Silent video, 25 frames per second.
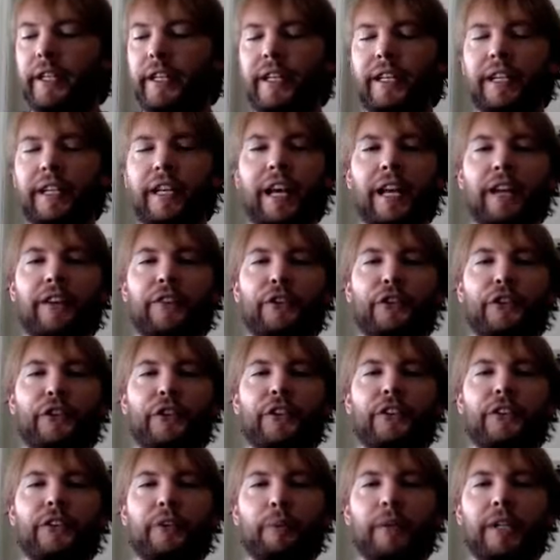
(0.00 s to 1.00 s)
kind of
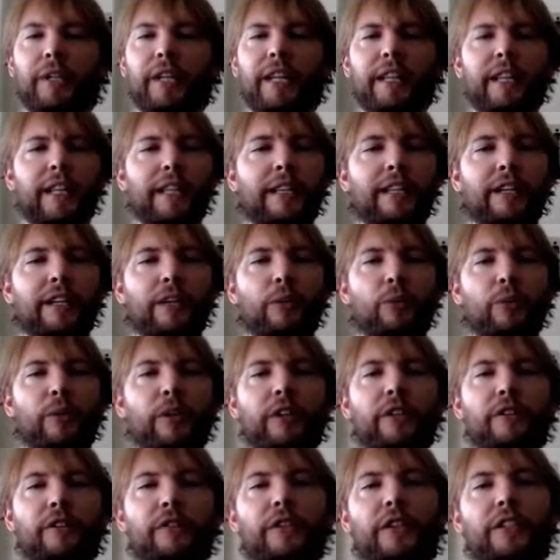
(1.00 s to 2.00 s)
system, and I think they're one
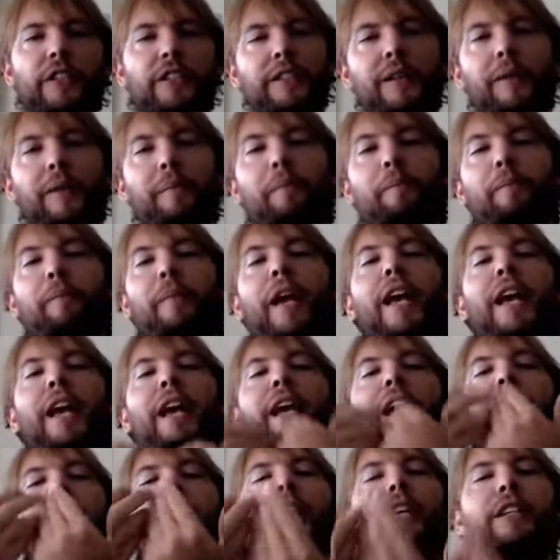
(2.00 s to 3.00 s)
of the first
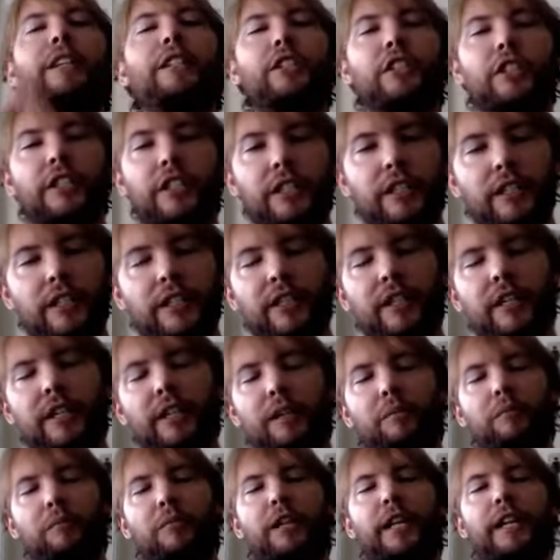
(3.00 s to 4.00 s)
major
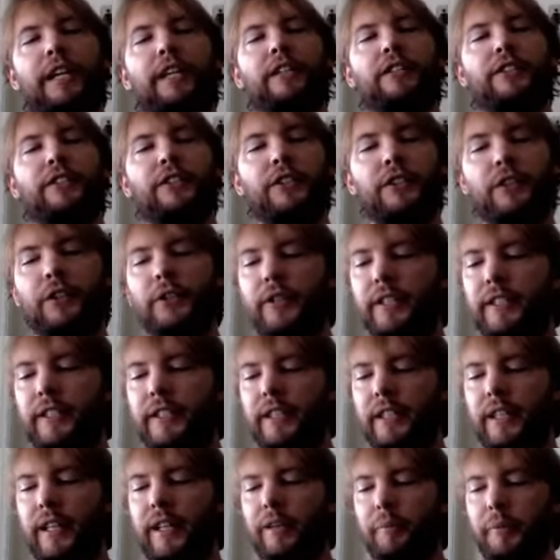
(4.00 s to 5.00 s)
players to do this.
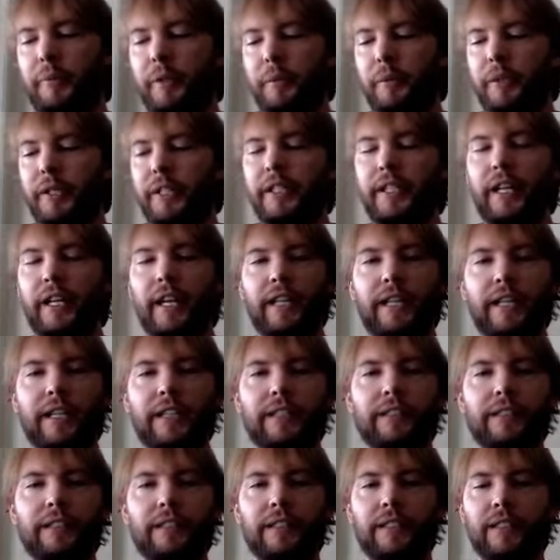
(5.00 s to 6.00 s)
A lot of people had done
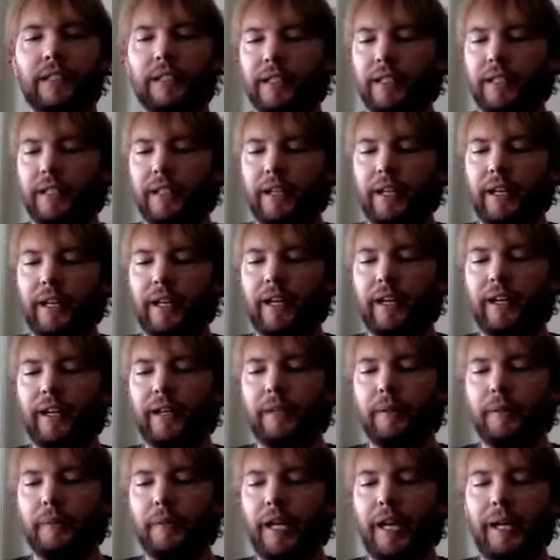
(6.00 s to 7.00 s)
this,
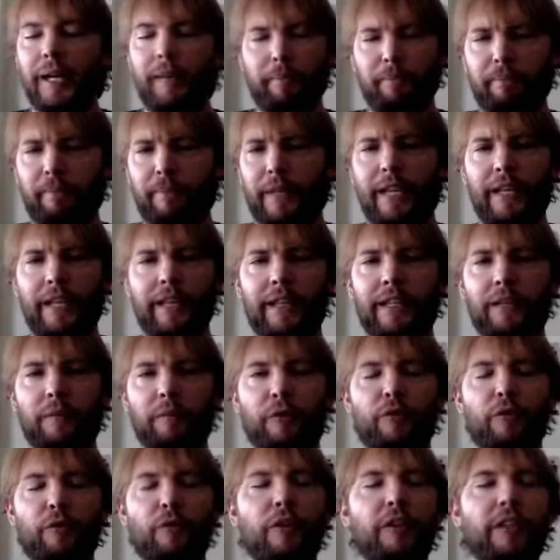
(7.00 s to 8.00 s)
I think,
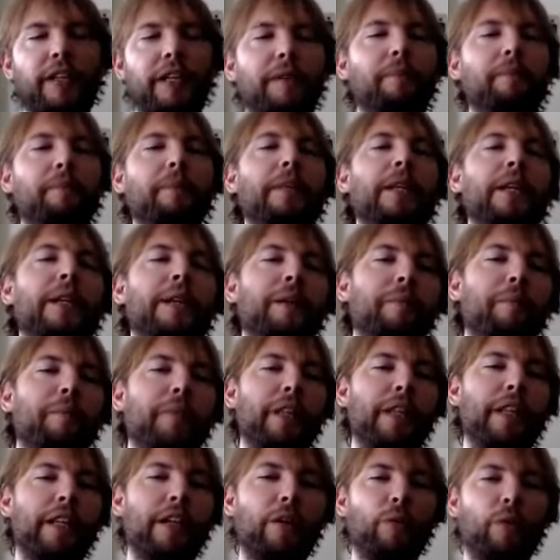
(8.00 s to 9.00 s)
before them,
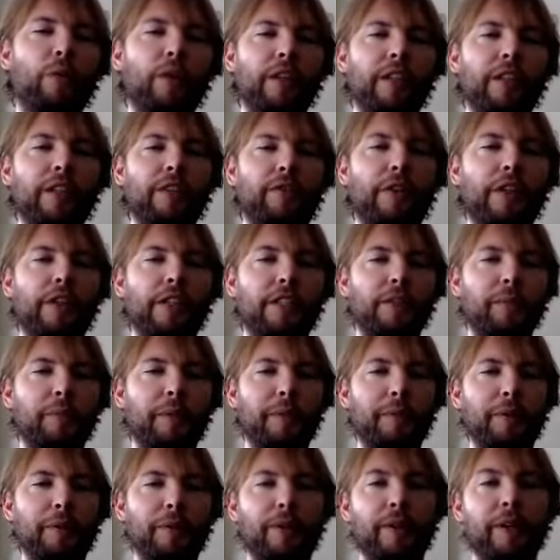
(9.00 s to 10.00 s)
but they're one of the first
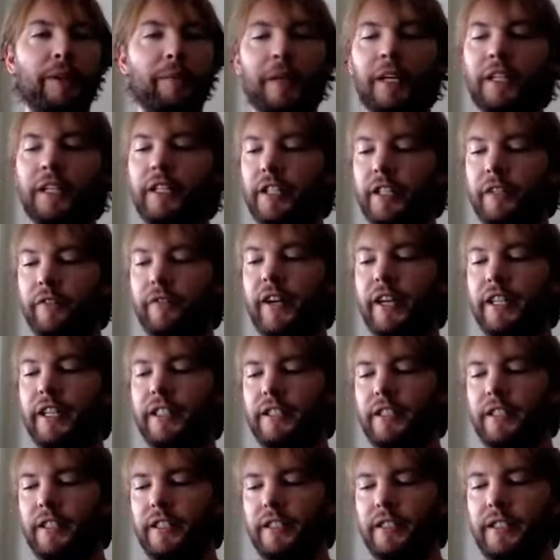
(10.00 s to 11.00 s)
people who had major
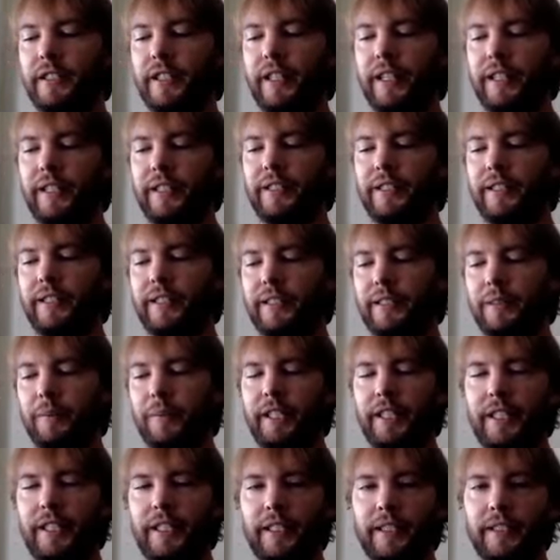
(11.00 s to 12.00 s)
investors in a system
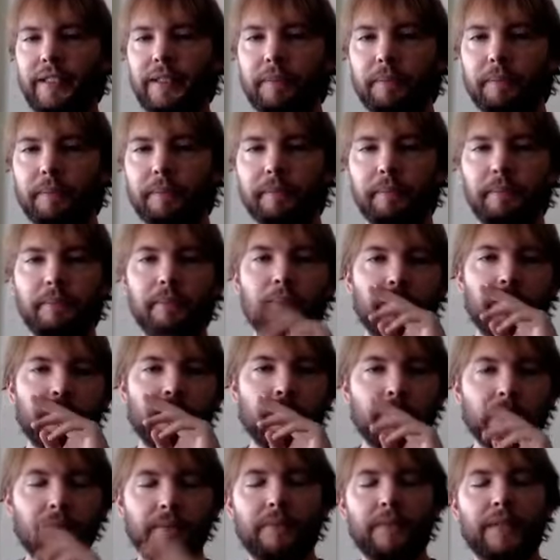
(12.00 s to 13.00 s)
like this.
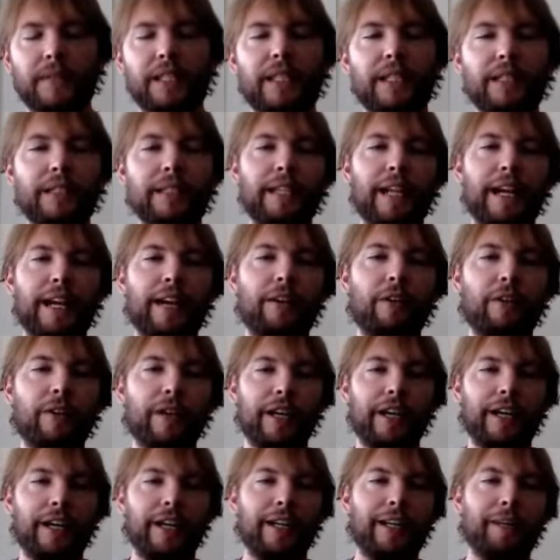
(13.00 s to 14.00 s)
Now,
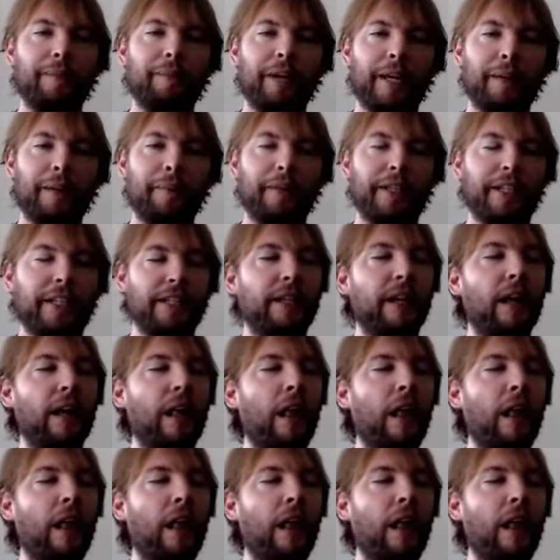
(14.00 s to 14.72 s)
in my opinion,